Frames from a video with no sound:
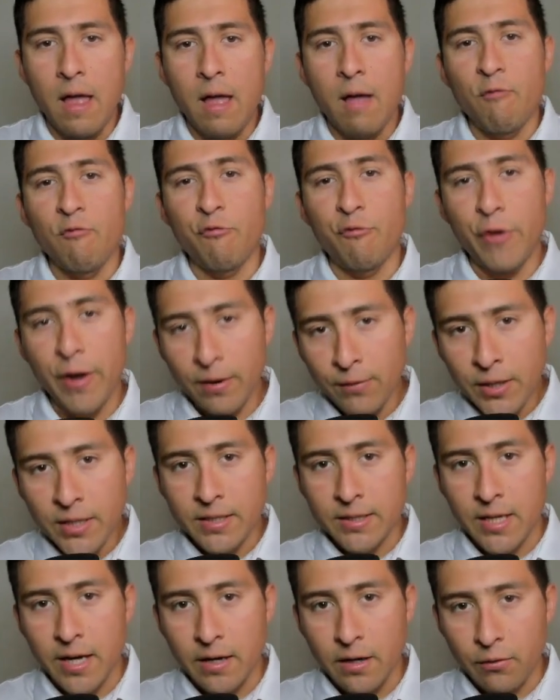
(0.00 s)
very
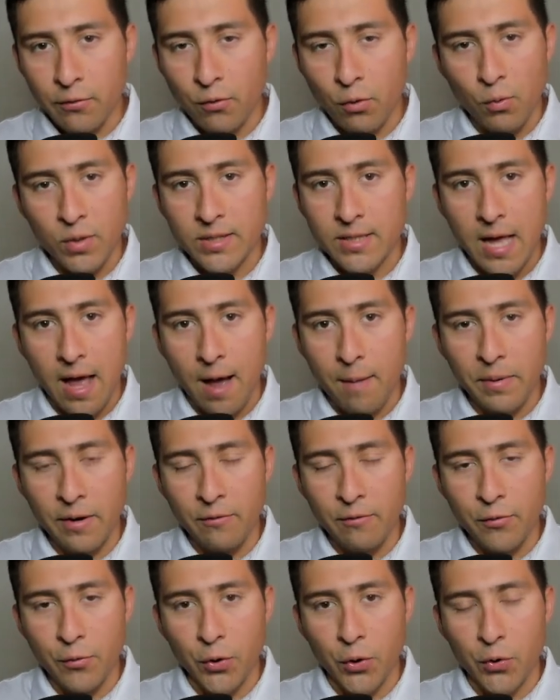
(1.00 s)
excited for what's
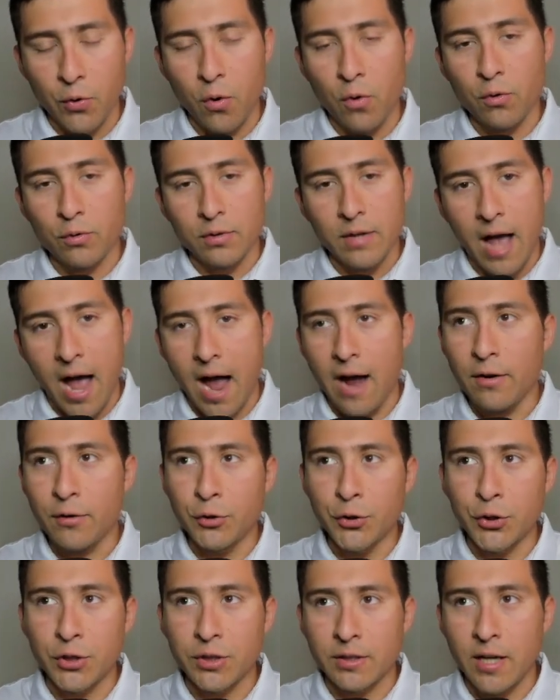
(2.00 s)
happening for CRONOS. I
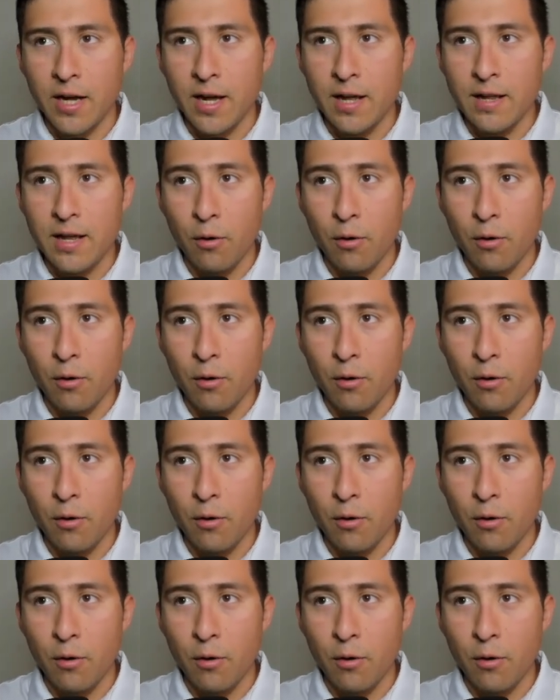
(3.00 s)
understand that